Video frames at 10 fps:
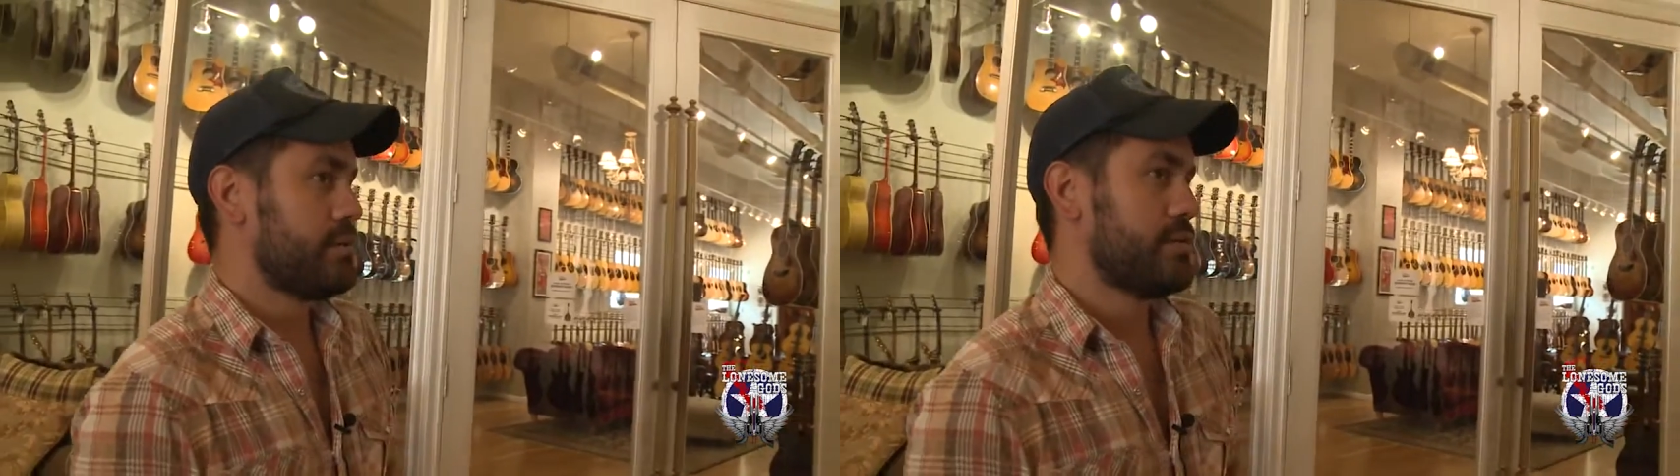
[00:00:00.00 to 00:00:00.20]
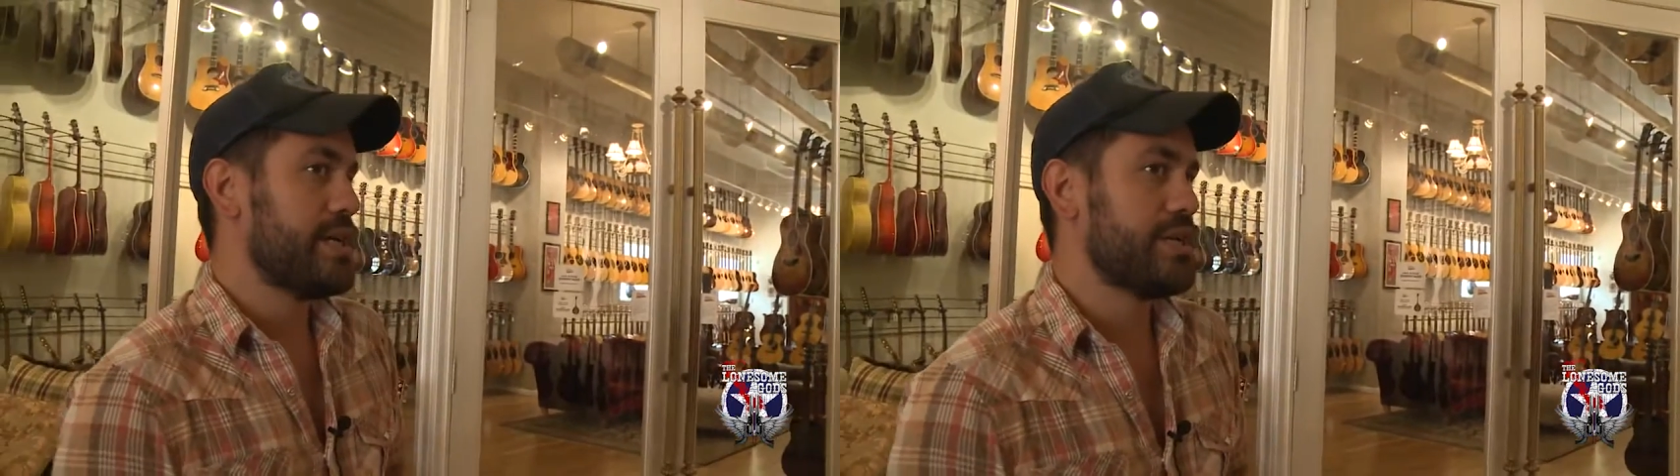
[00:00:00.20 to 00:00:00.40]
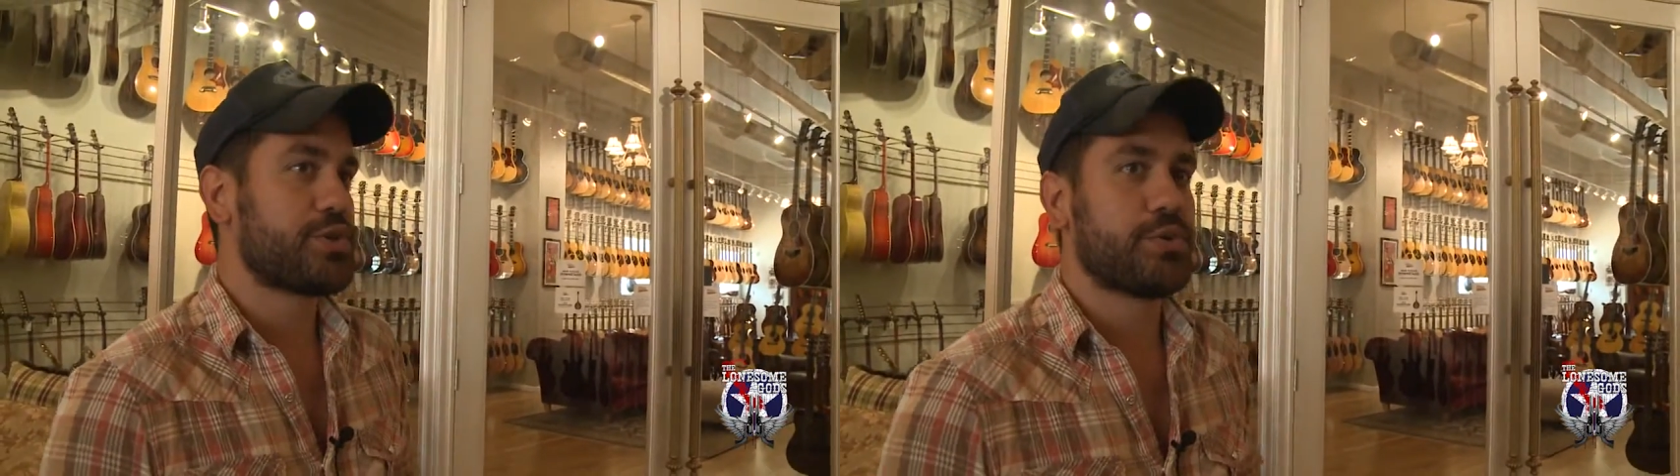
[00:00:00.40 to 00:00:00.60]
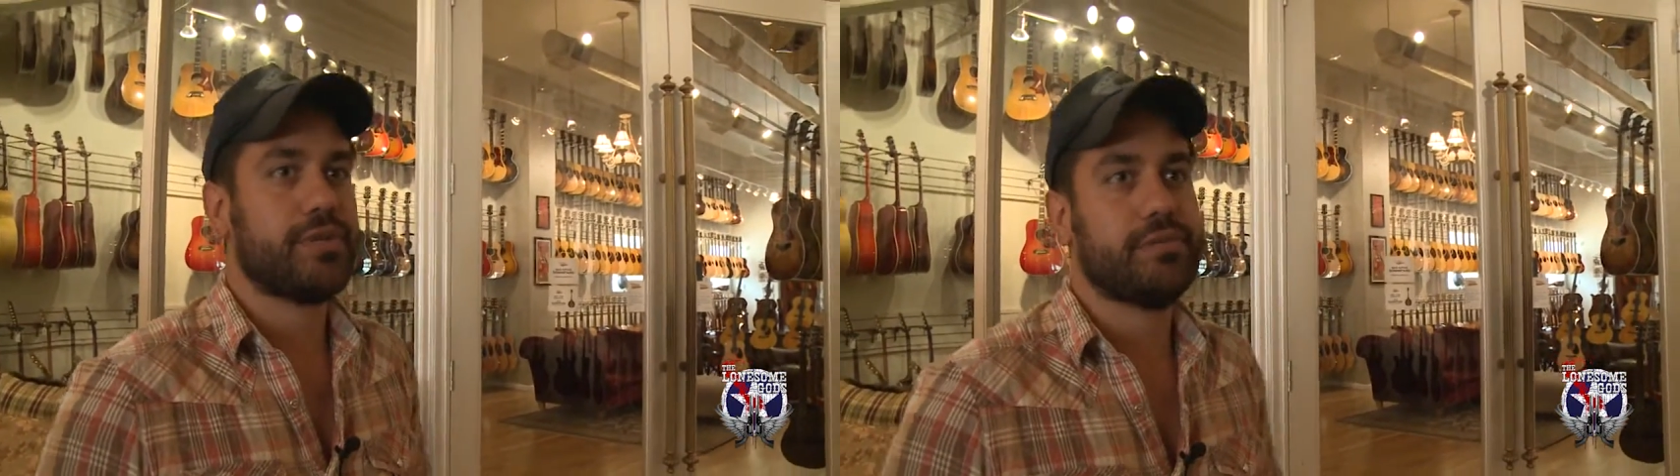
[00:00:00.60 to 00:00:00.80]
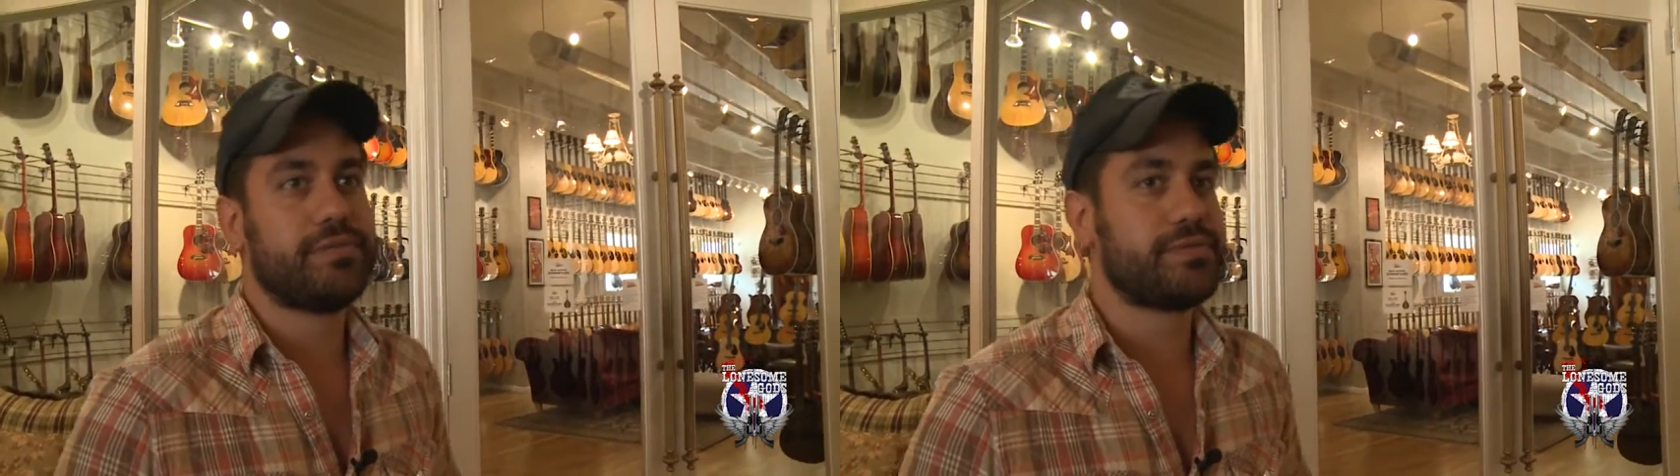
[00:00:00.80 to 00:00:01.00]
the history
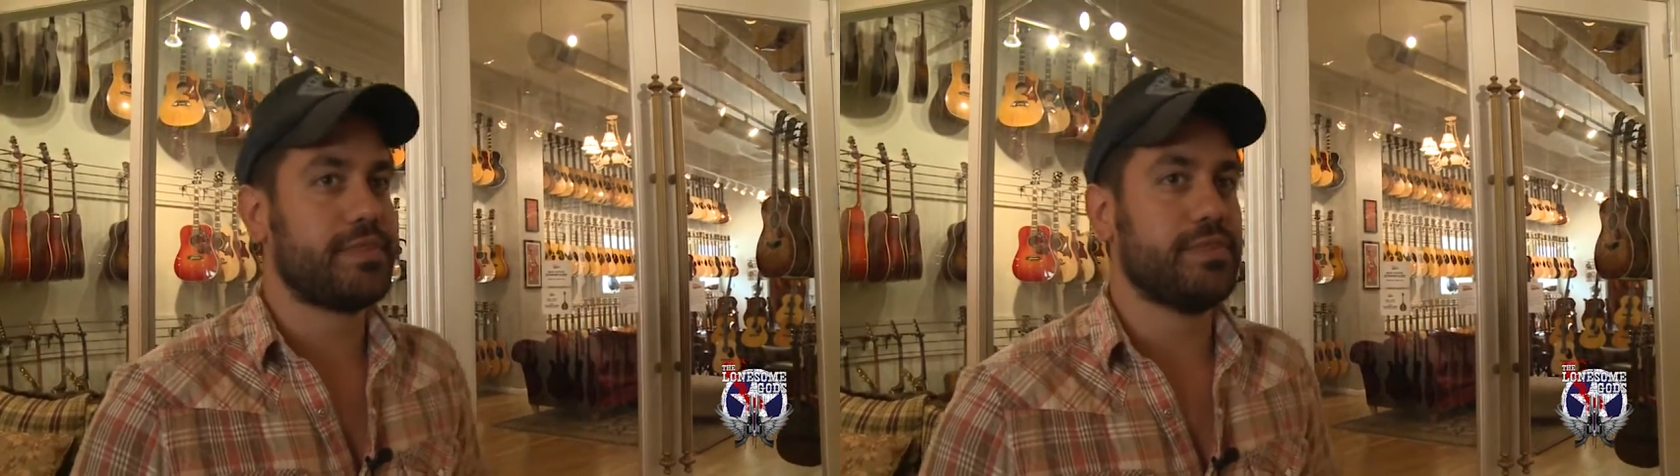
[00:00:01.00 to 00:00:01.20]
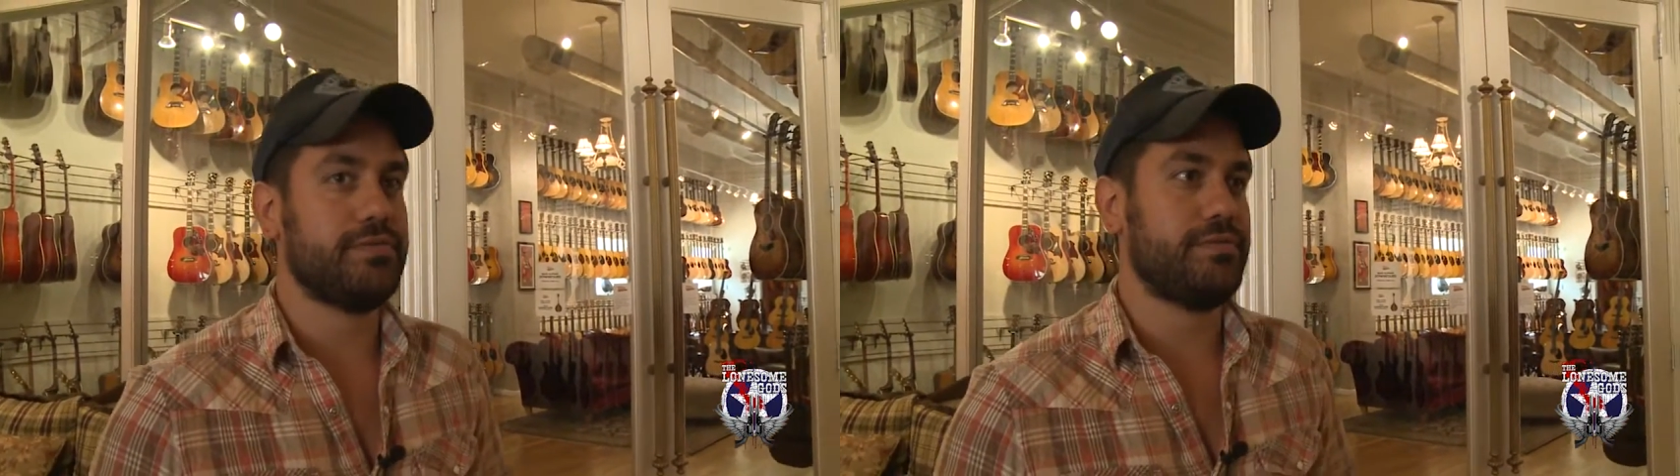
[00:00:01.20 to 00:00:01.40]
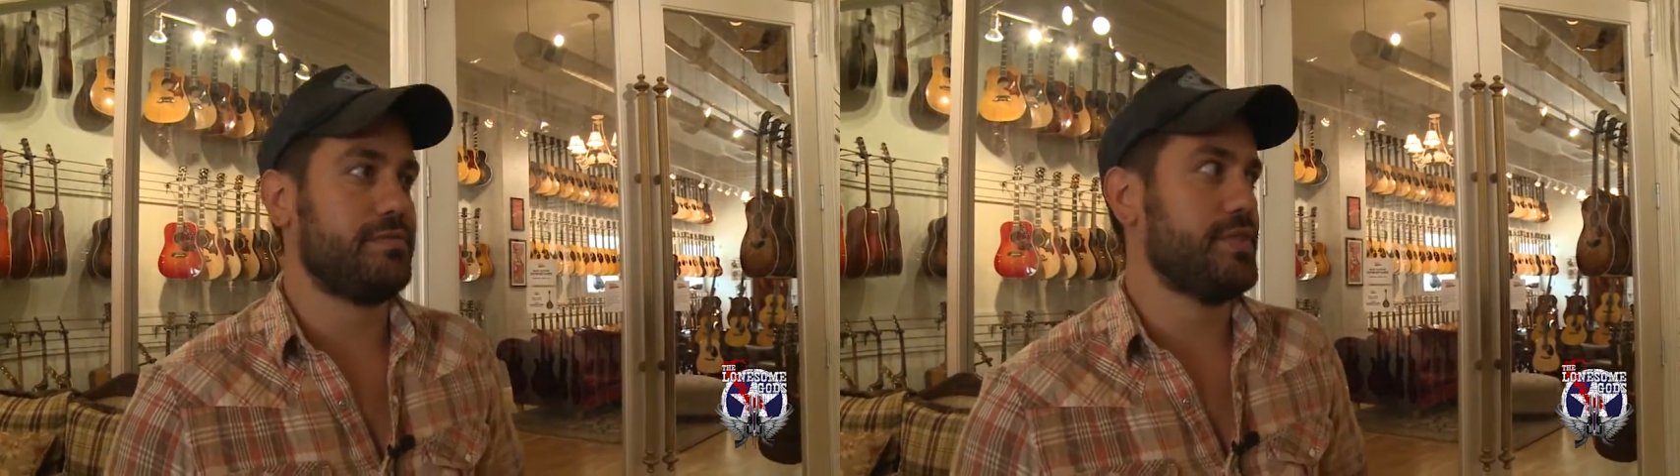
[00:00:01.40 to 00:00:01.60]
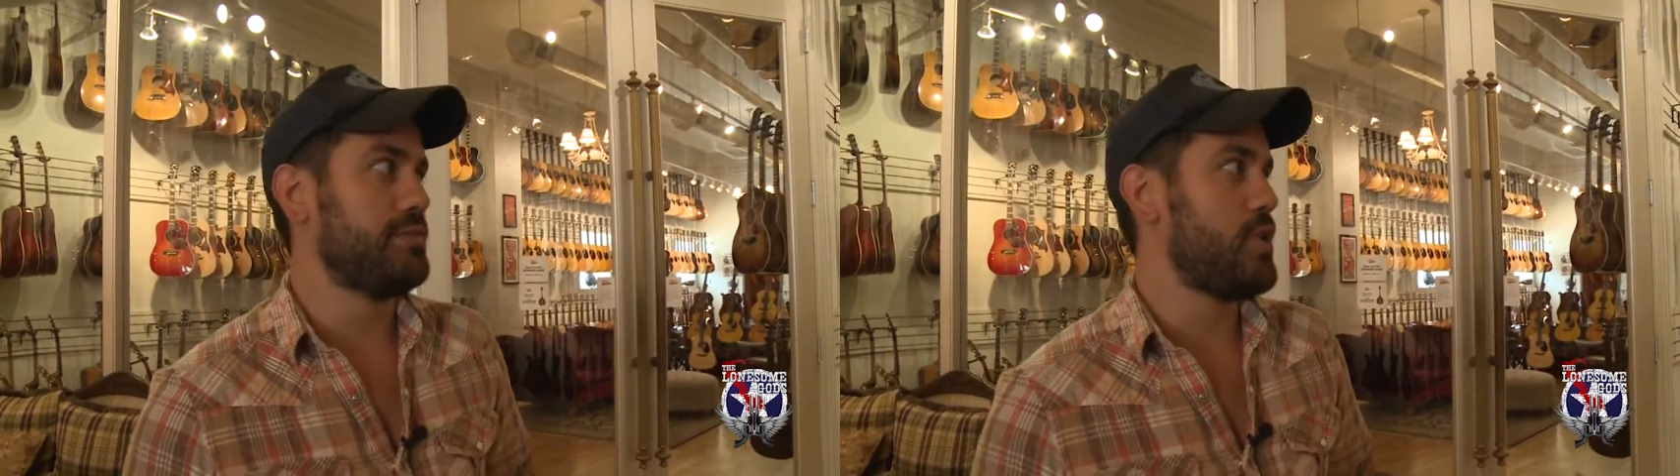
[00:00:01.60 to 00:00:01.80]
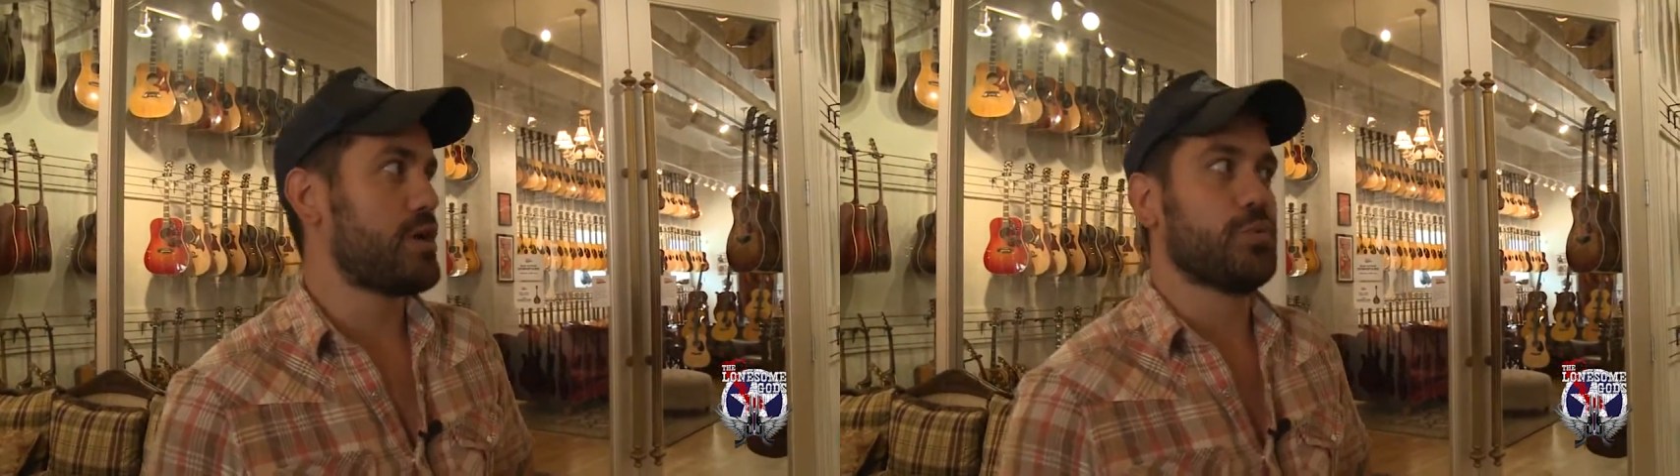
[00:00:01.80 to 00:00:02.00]

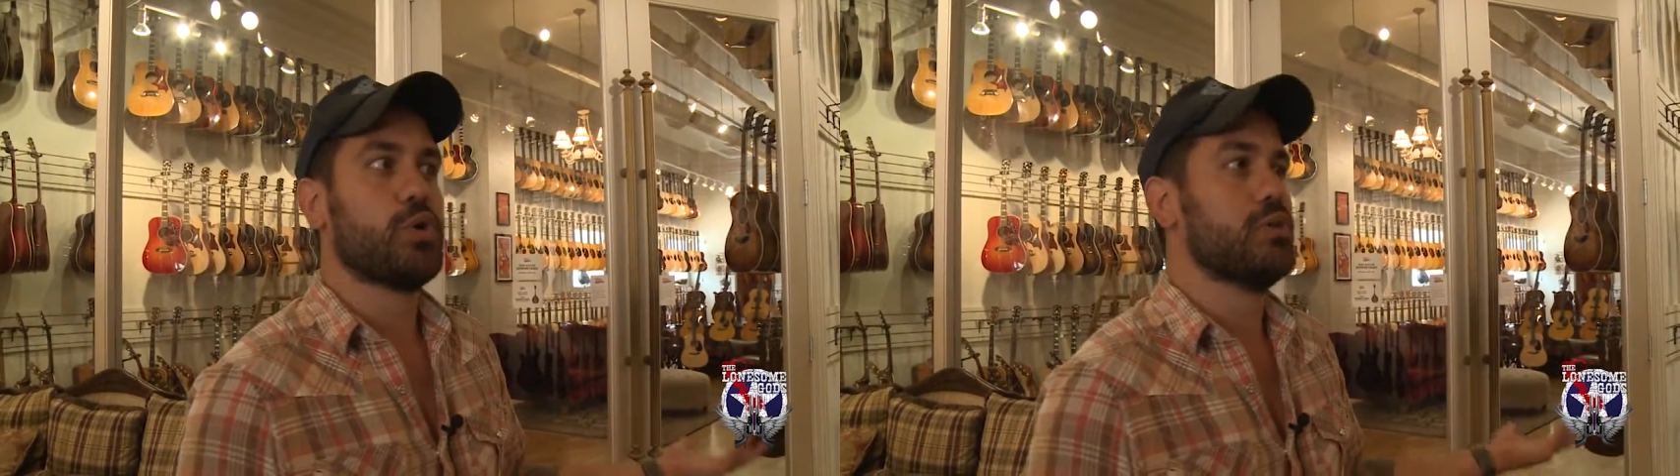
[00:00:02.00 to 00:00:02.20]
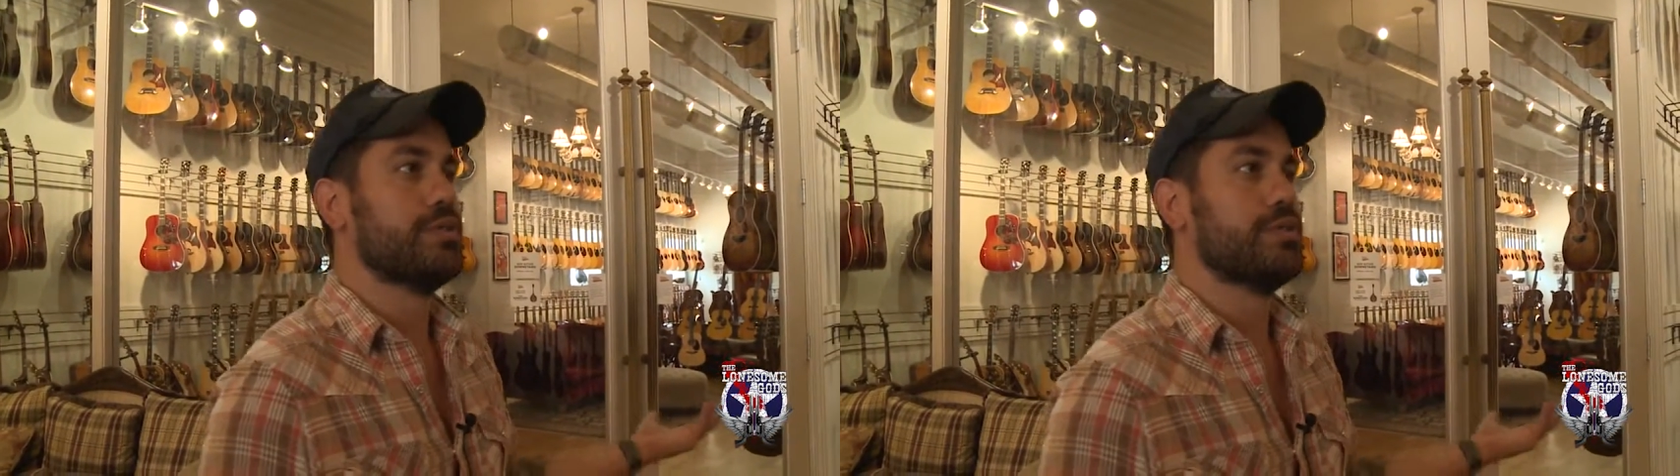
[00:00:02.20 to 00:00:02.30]
of rock and roll